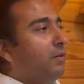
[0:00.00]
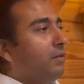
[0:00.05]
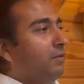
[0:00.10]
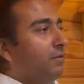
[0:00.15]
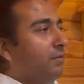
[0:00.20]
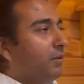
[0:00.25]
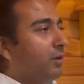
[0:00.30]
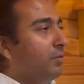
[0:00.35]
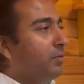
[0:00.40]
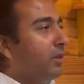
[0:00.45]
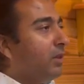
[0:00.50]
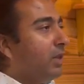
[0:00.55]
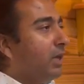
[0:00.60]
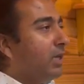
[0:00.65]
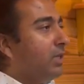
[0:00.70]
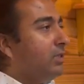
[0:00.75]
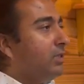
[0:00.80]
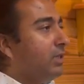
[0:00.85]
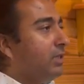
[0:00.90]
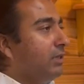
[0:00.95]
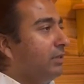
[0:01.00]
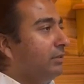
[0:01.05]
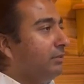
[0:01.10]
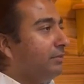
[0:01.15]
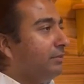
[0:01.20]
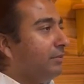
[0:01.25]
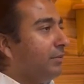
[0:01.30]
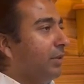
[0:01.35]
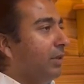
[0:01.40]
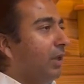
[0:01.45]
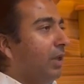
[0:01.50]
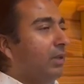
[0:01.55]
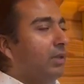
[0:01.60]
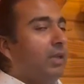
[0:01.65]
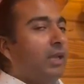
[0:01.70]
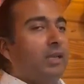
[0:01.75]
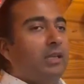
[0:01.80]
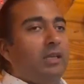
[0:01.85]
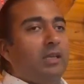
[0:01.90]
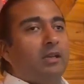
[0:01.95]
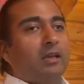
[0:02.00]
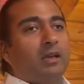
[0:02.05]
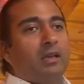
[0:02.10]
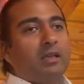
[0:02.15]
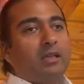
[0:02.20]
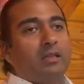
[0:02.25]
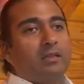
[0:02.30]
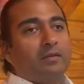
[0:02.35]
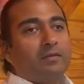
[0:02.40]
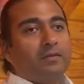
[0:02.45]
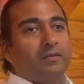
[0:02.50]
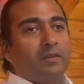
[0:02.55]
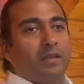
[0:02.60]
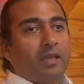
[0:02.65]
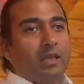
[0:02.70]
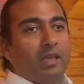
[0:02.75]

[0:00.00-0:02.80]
verbalizing and any kind of